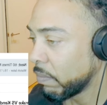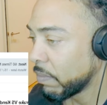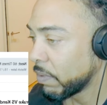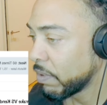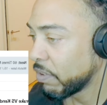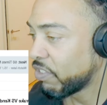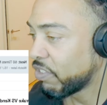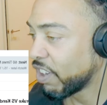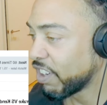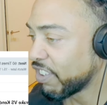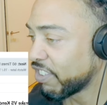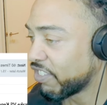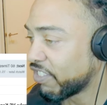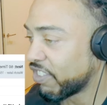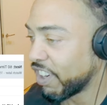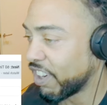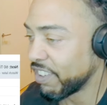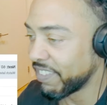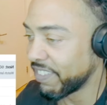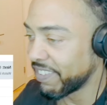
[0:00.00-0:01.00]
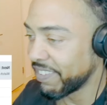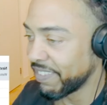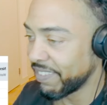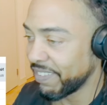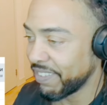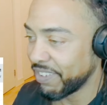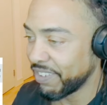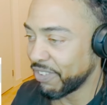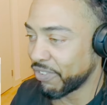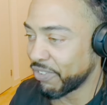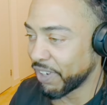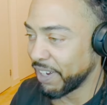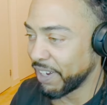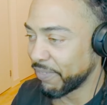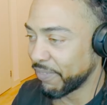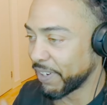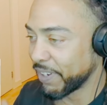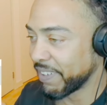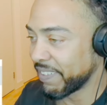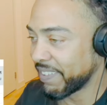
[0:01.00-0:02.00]
Josh Johnson,
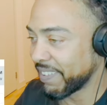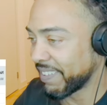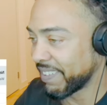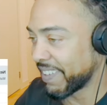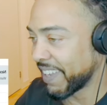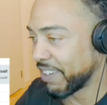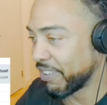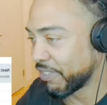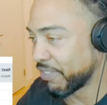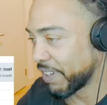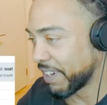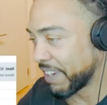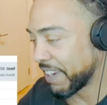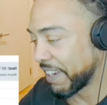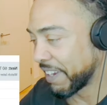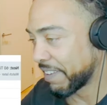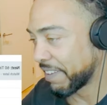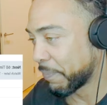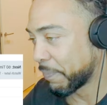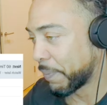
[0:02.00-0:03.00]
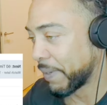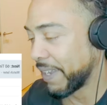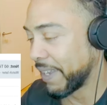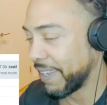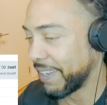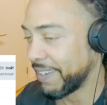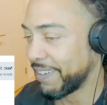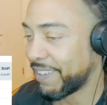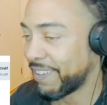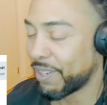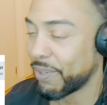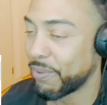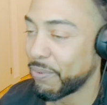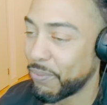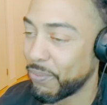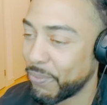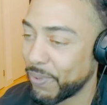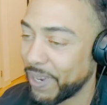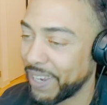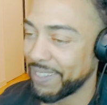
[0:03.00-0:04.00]
Drake versus Kendrick explained to
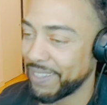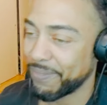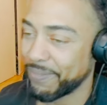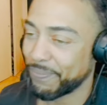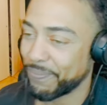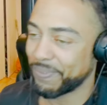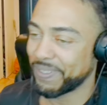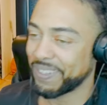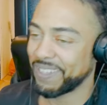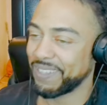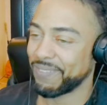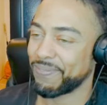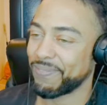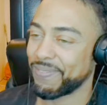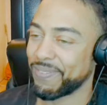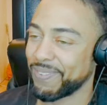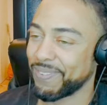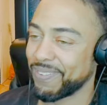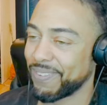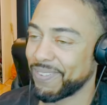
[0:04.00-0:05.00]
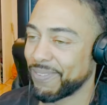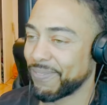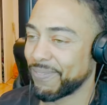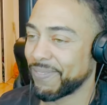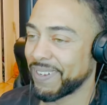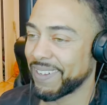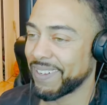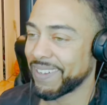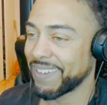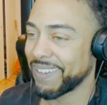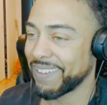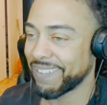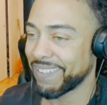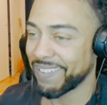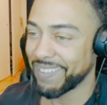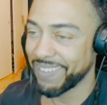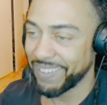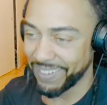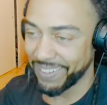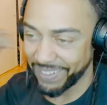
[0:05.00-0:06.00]
white people. Oh my days,
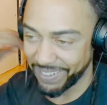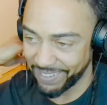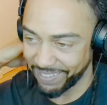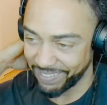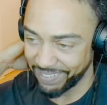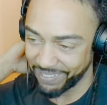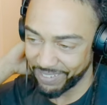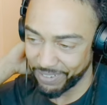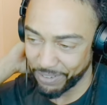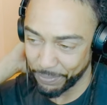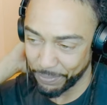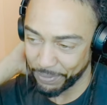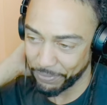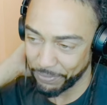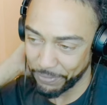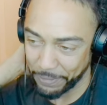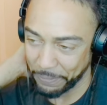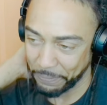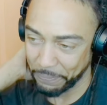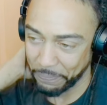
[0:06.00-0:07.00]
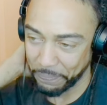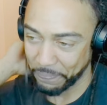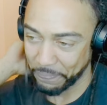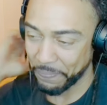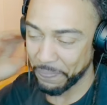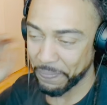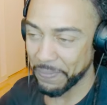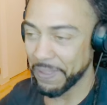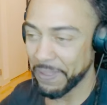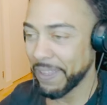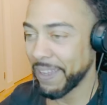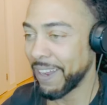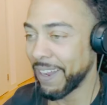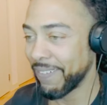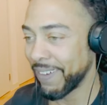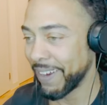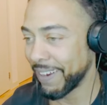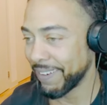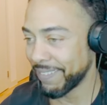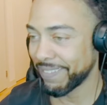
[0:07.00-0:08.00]
this is gonna be funny.
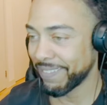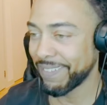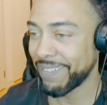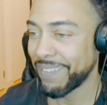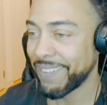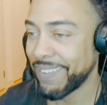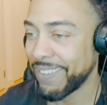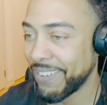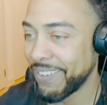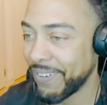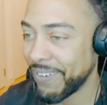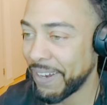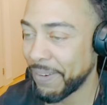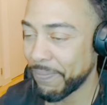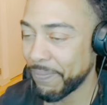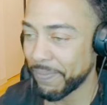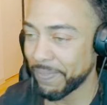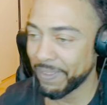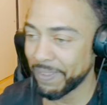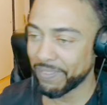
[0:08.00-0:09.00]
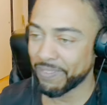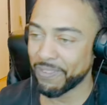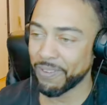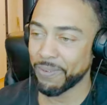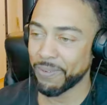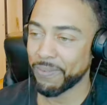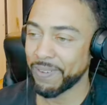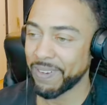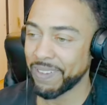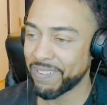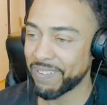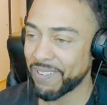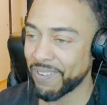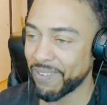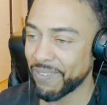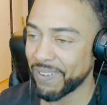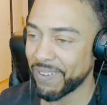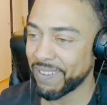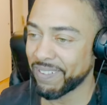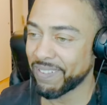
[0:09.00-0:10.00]
All right, all right, let's go, let's
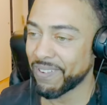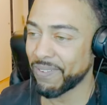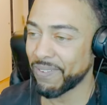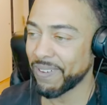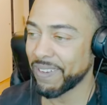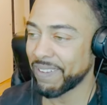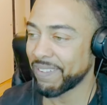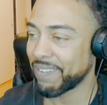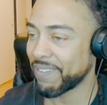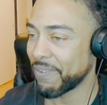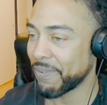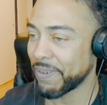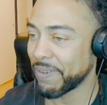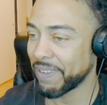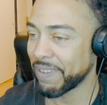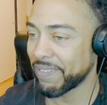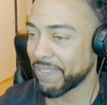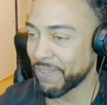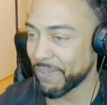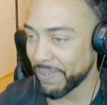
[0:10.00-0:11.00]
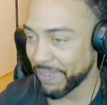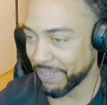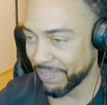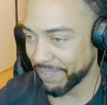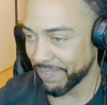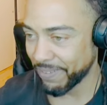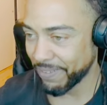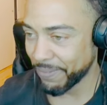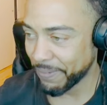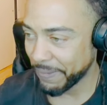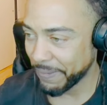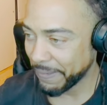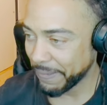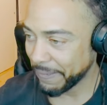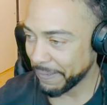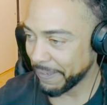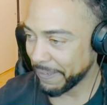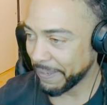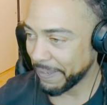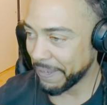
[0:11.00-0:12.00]
go, let's go, let's go, let's go, let's
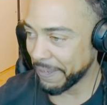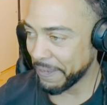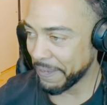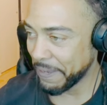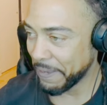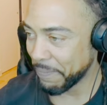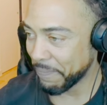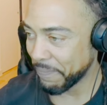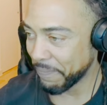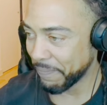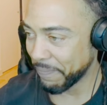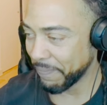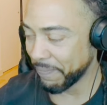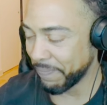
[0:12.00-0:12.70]
go.